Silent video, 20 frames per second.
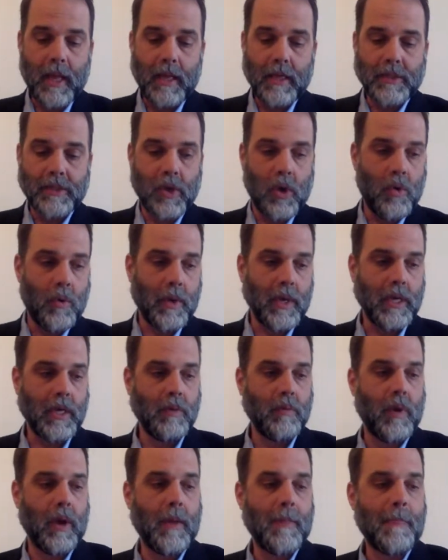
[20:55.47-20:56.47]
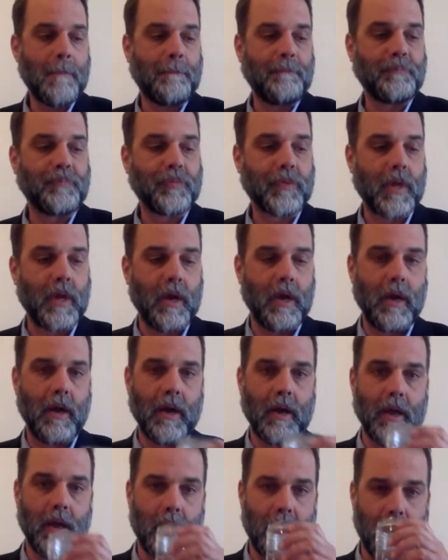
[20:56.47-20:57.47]
So anyway,
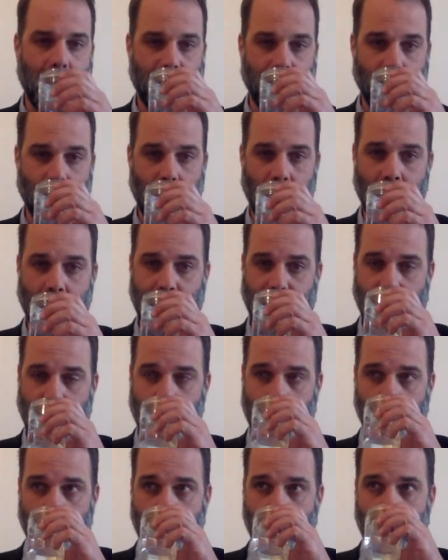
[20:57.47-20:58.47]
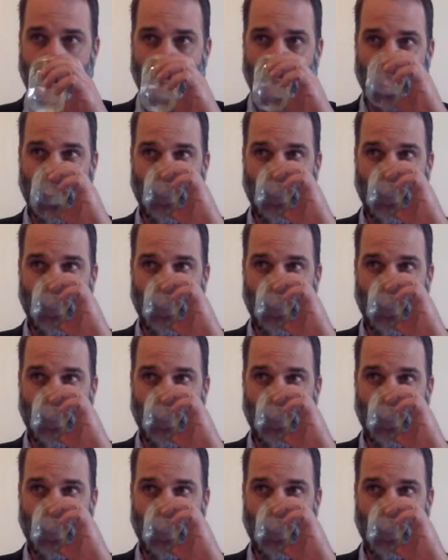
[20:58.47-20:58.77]
uh, if you want to follow me,